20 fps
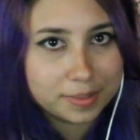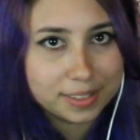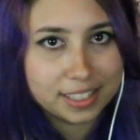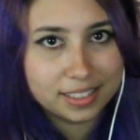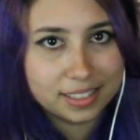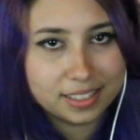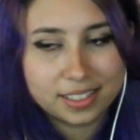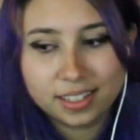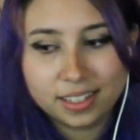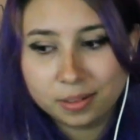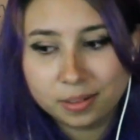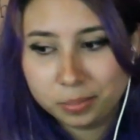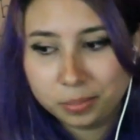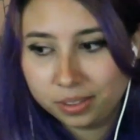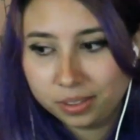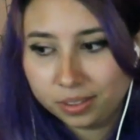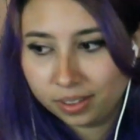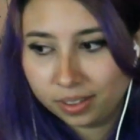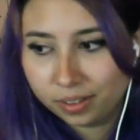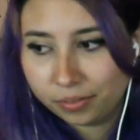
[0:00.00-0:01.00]
that's gotta be
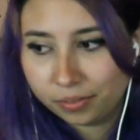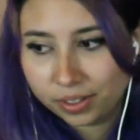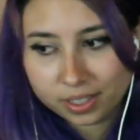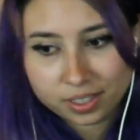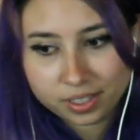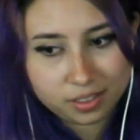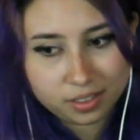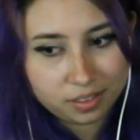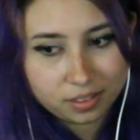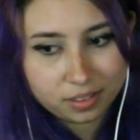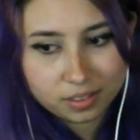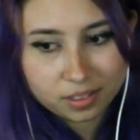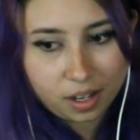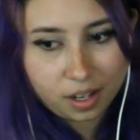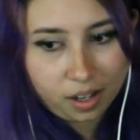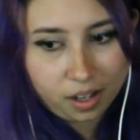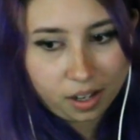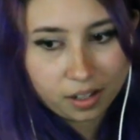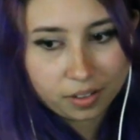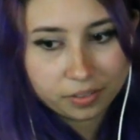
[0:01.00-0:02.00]
like fucking
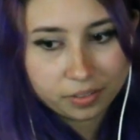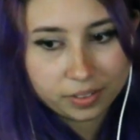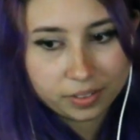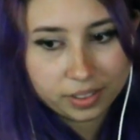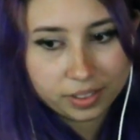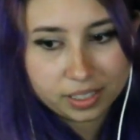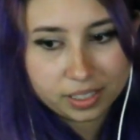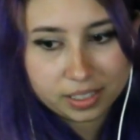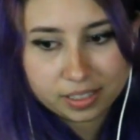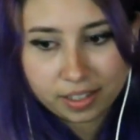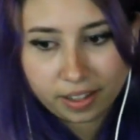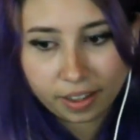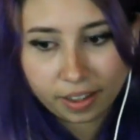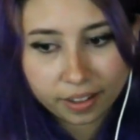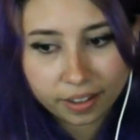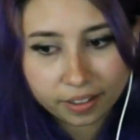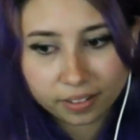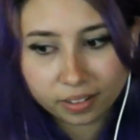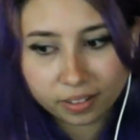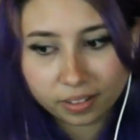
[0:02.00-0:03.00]
tough as
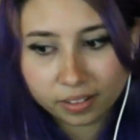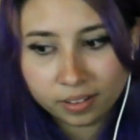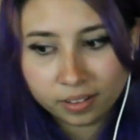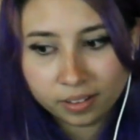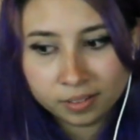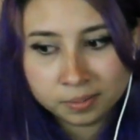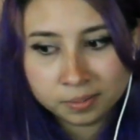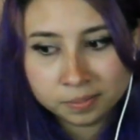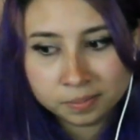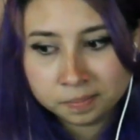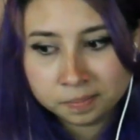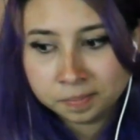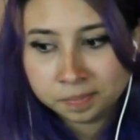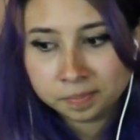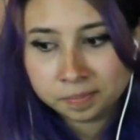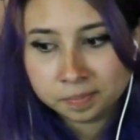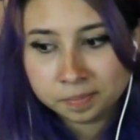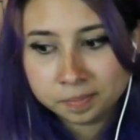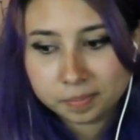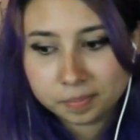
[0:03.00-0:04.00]
hell.
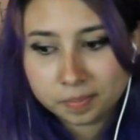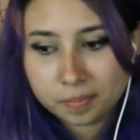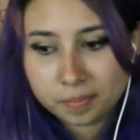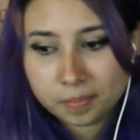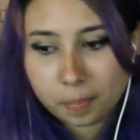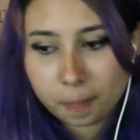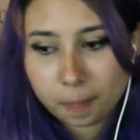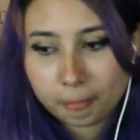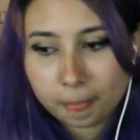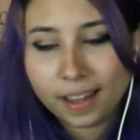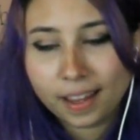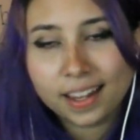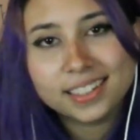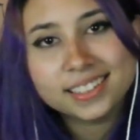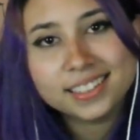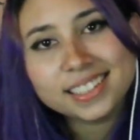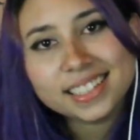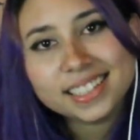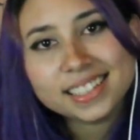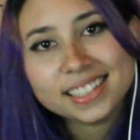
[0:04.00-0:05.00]
And
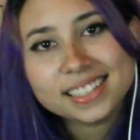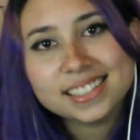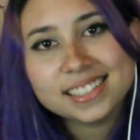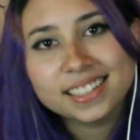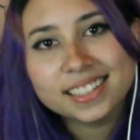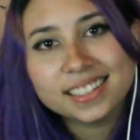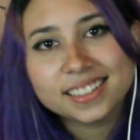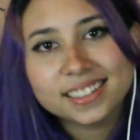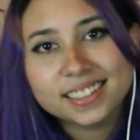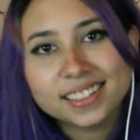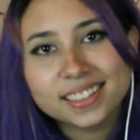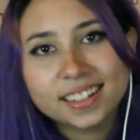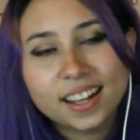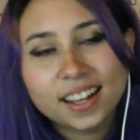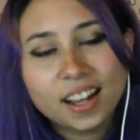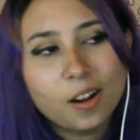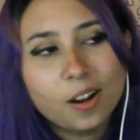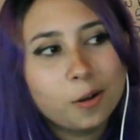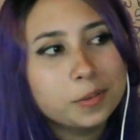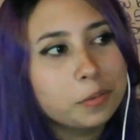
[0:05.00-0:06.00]
Deke is here. I
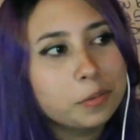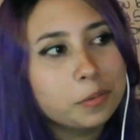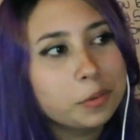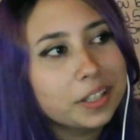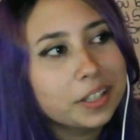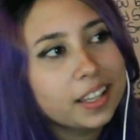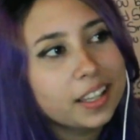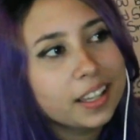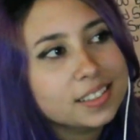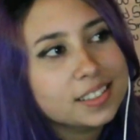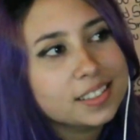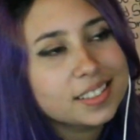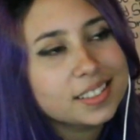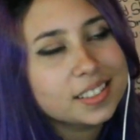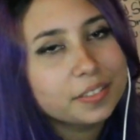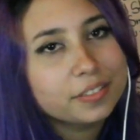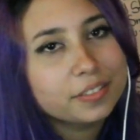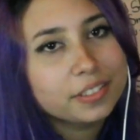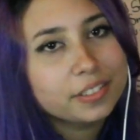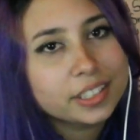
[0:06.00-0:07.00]
hope that we get to see
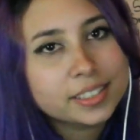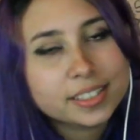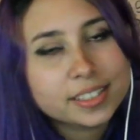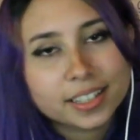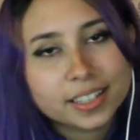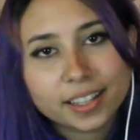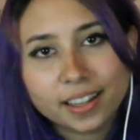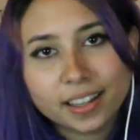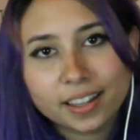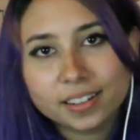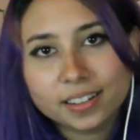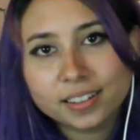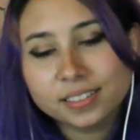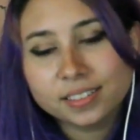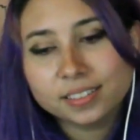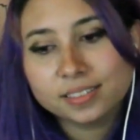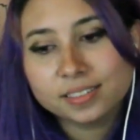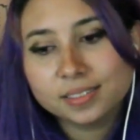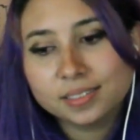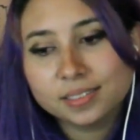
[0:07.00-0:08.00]
Flint again